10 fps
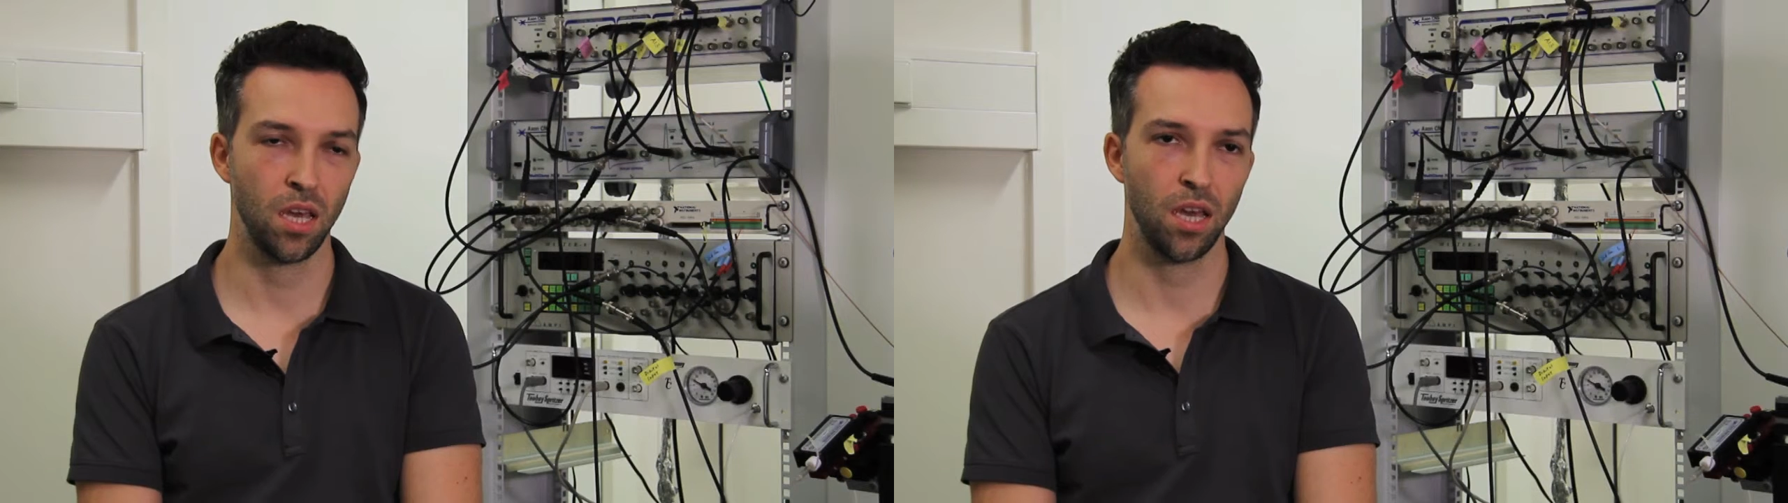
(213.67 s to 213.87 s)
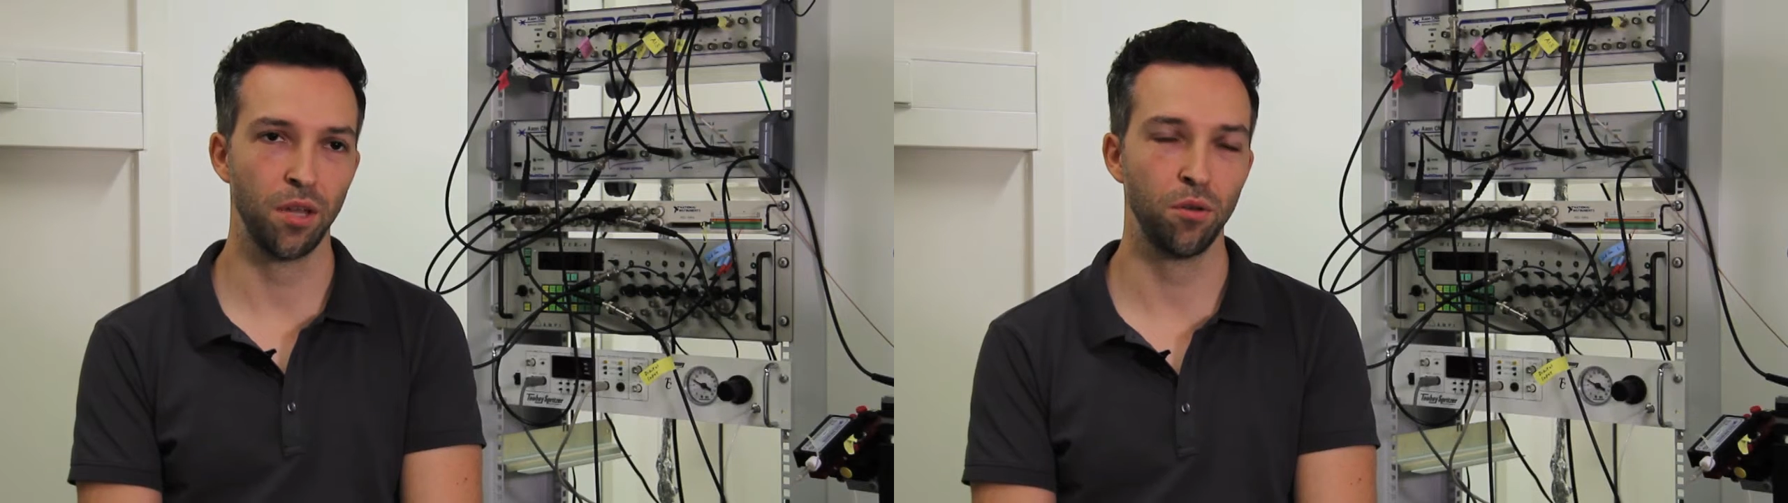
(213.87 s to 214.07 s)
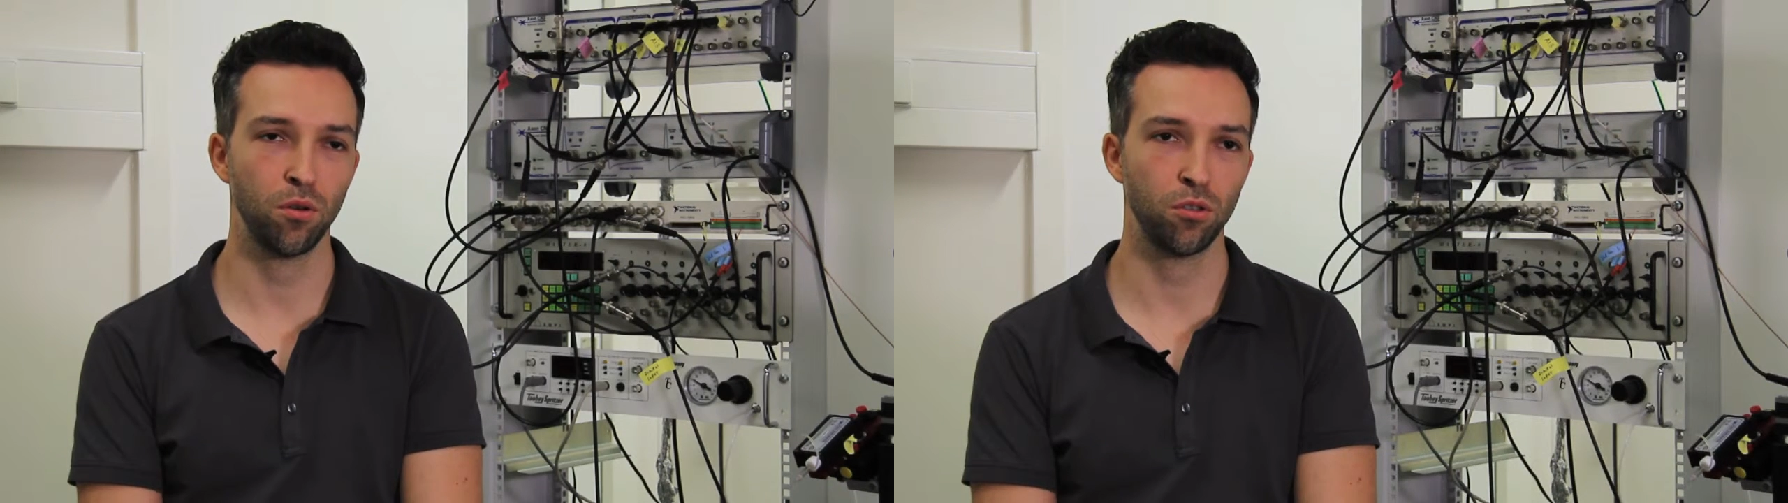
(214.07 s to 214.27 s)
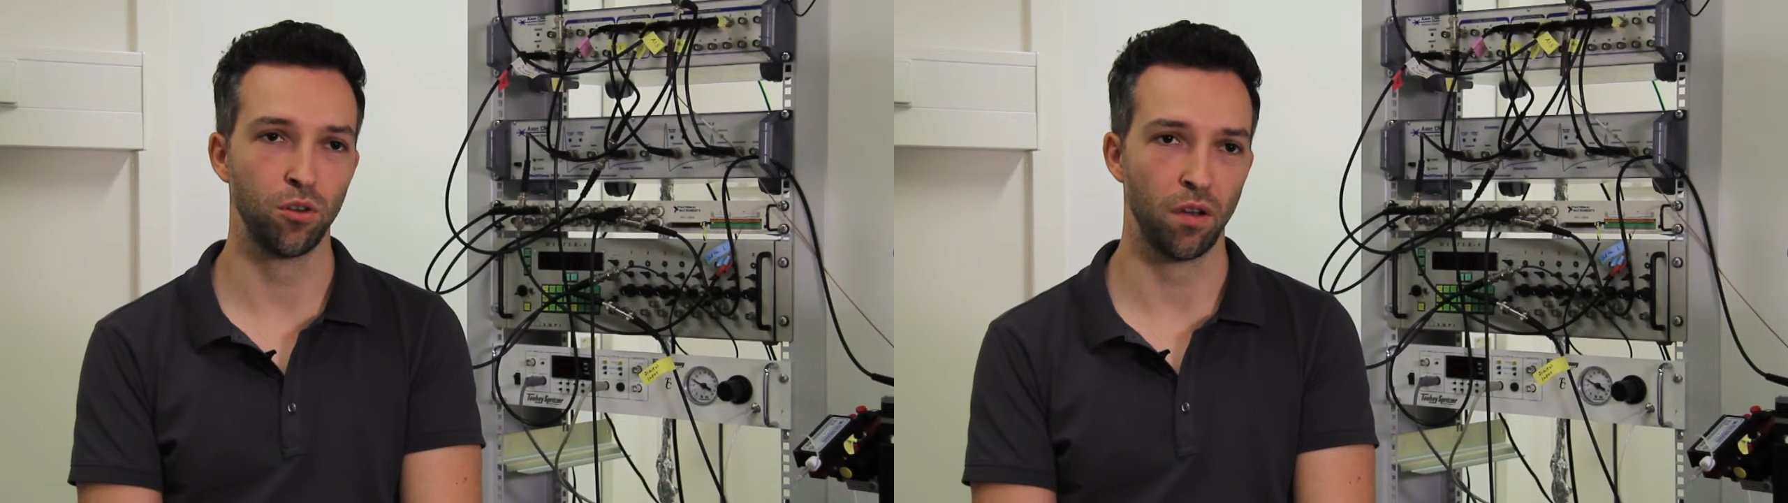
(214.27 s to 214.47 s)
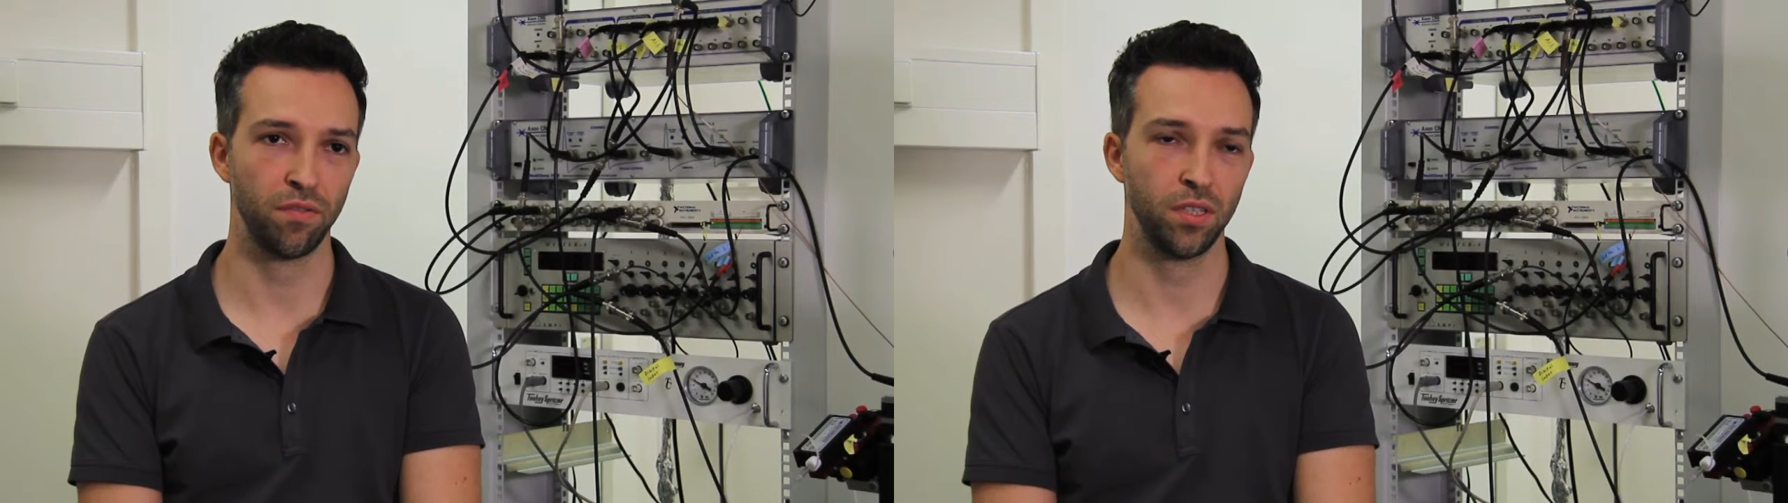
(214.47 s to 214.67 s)
and
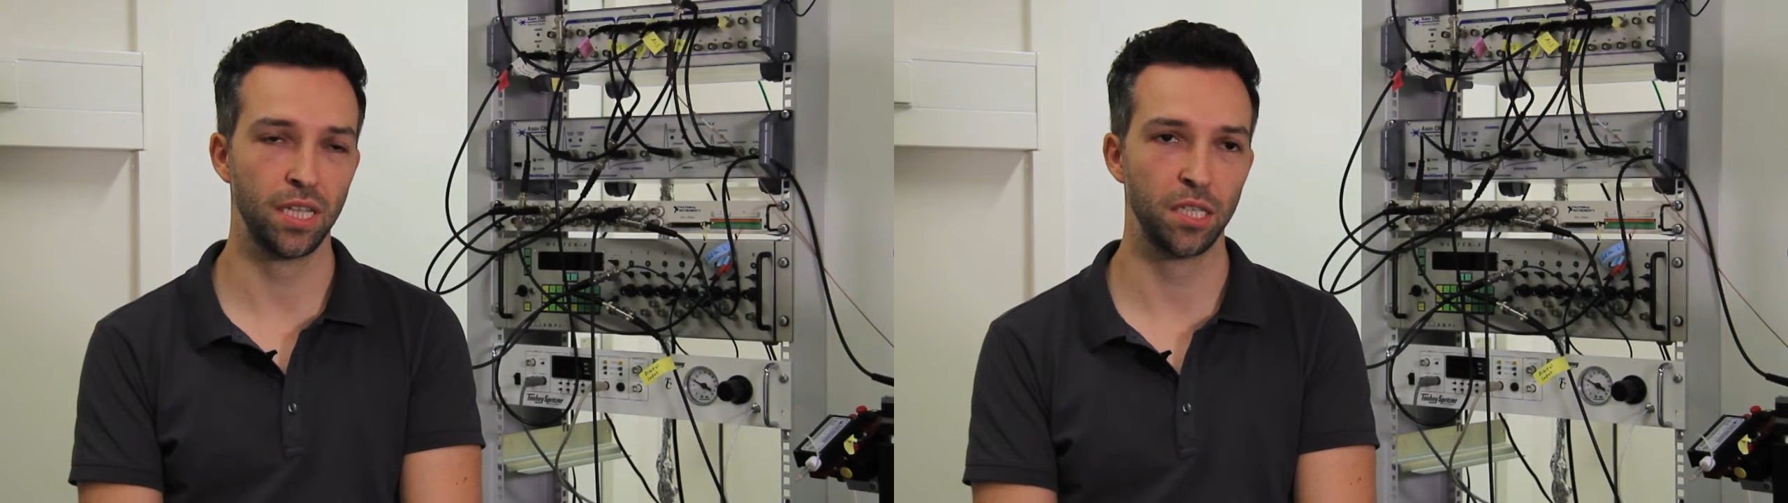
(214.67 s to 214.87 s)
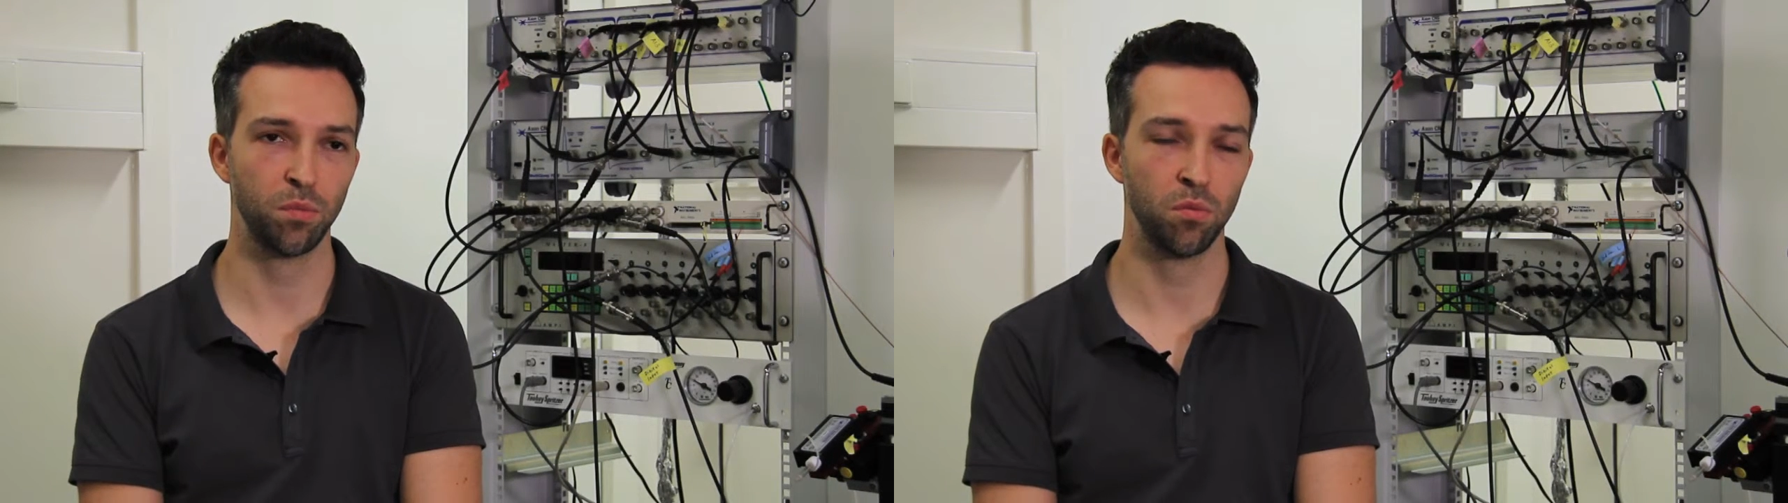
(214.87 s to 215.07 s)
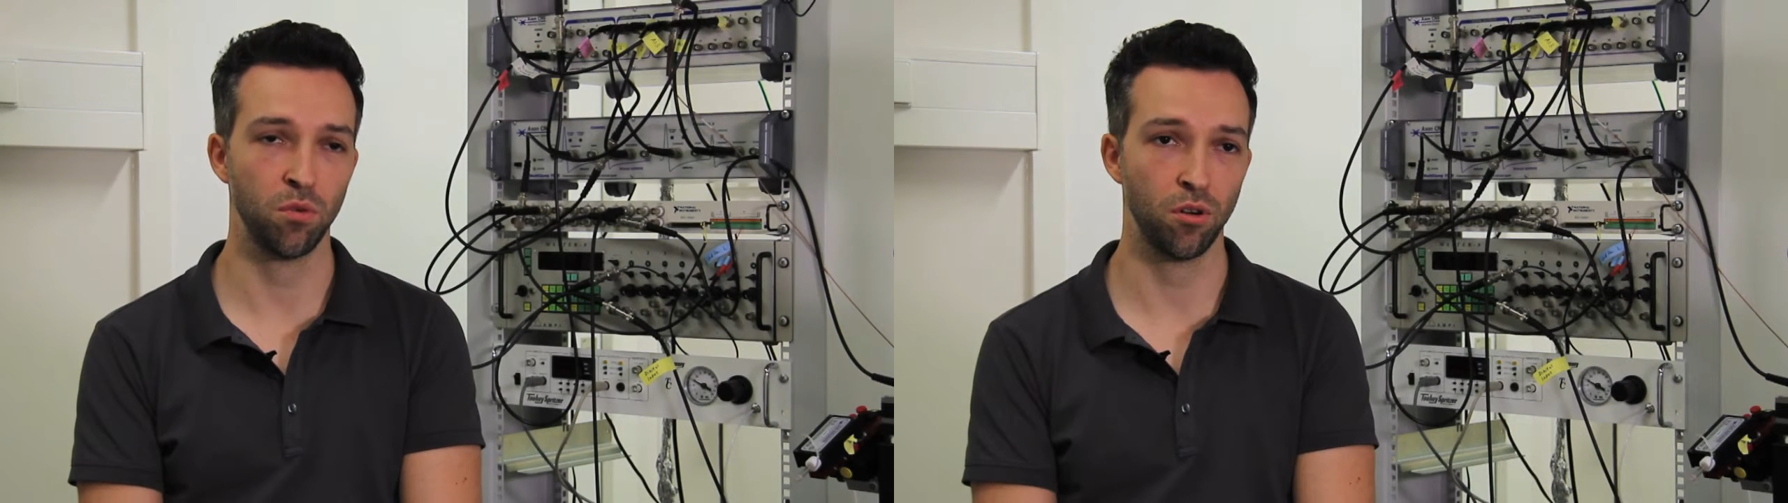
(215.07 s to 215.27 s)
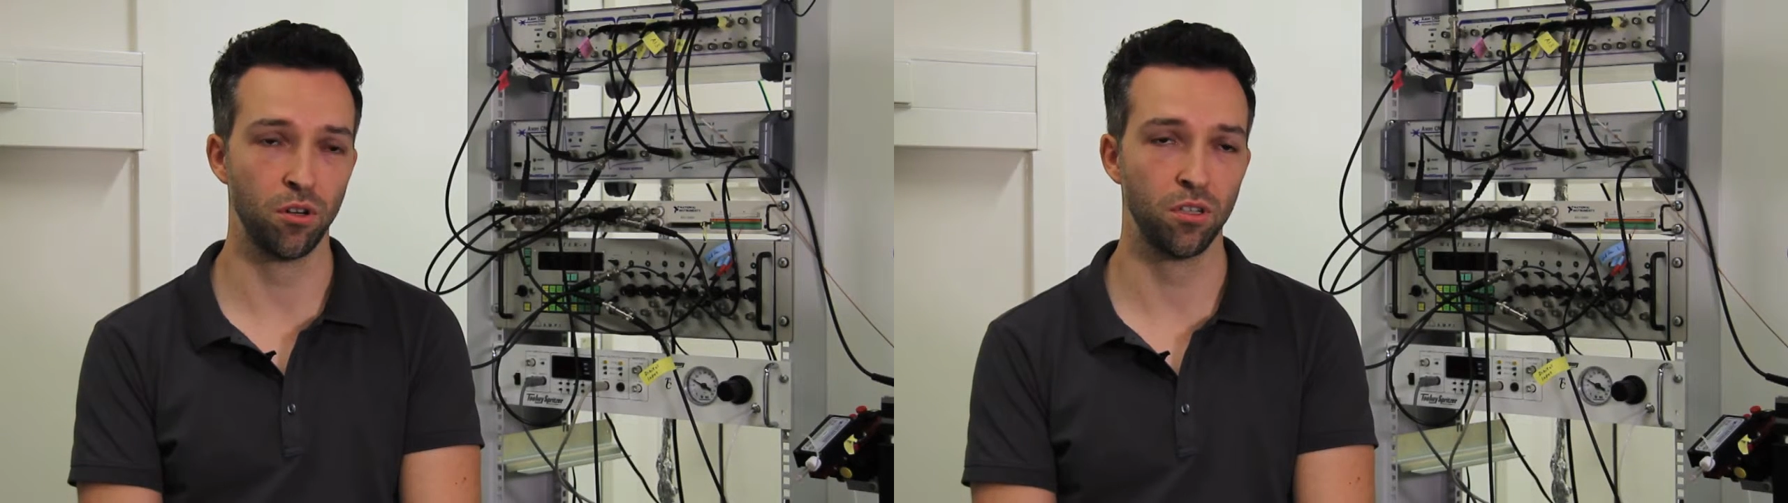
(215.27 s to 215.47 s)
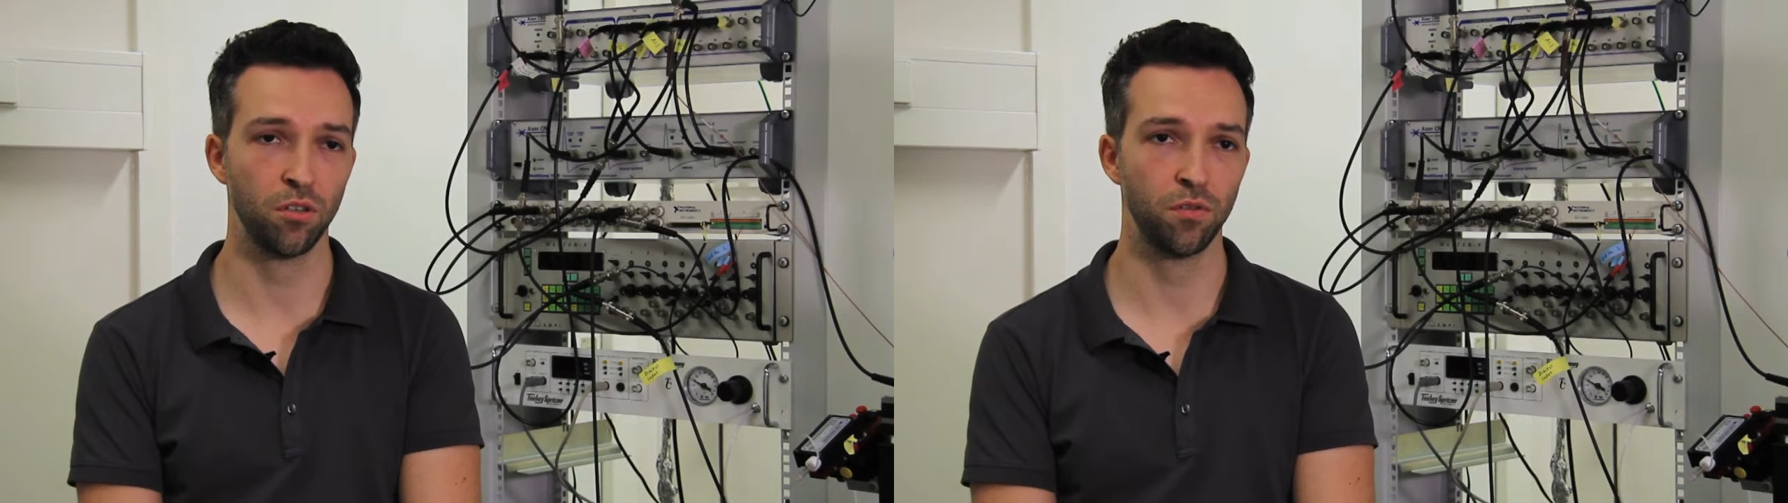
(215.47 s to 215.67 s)
neurotrophins, as promoters